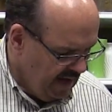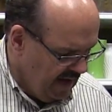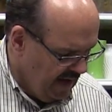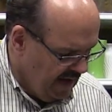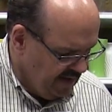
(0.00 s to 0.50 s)

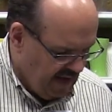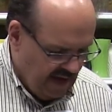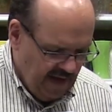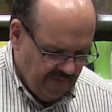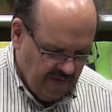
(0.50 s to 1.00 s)
and
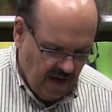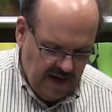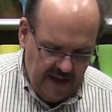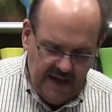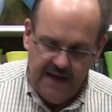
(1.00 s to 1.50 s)
I have
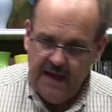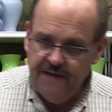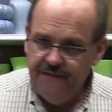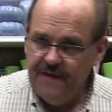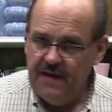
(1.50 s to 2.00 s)
gone ahead
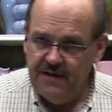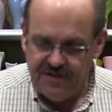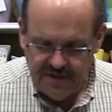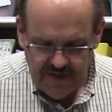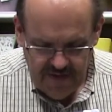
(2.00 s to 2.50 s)
and
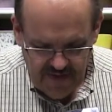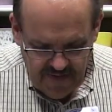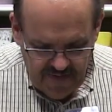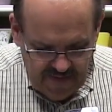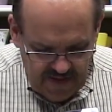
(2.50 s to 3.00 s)
finished
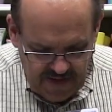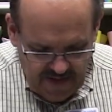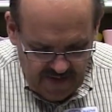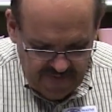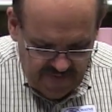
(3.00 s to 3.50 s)

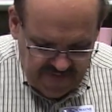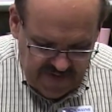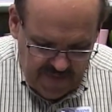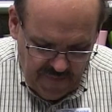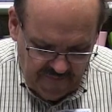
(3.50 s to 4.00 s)
the
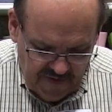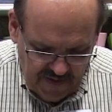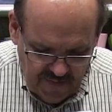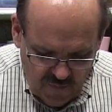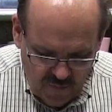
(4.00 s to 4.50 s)
stem of
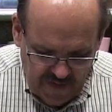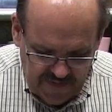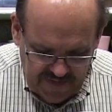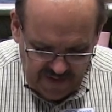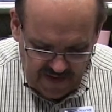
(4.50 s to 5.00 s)
it with